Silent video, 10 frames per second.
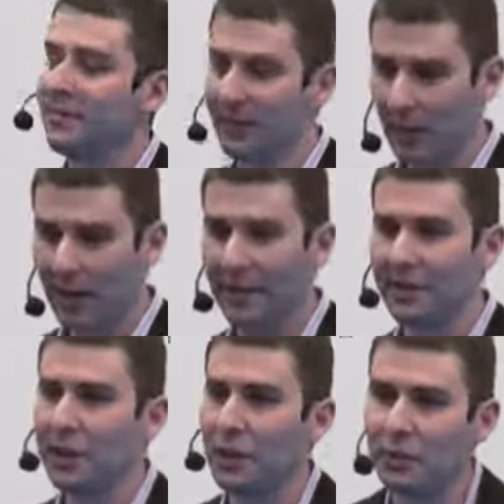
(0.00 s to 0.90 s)
If you don't have
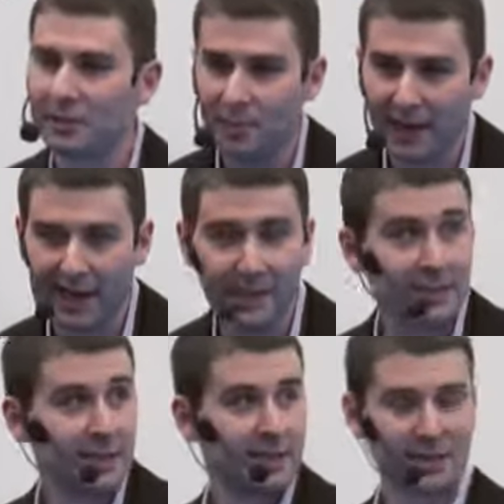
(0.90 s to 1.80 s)
a huge
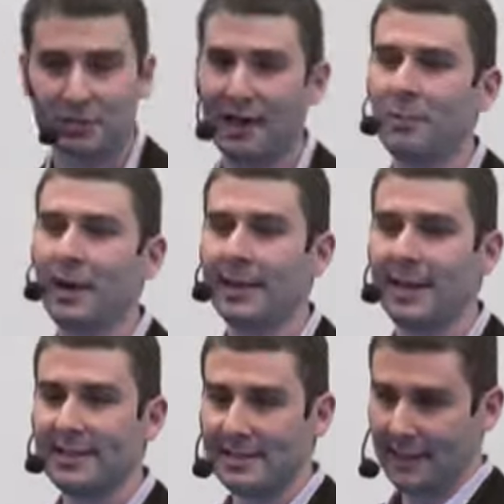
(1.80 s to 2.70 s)
brand, it's a great way to
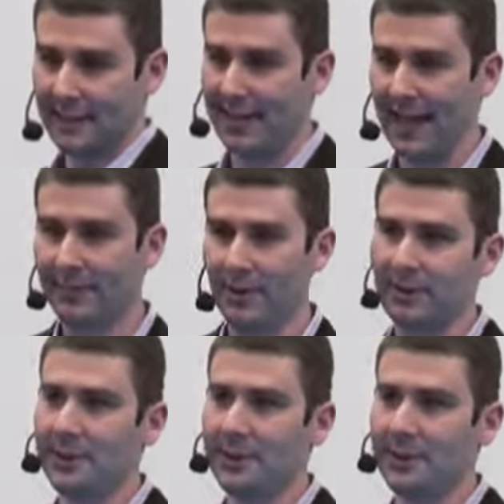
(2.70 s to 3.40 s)
get a seat at the table.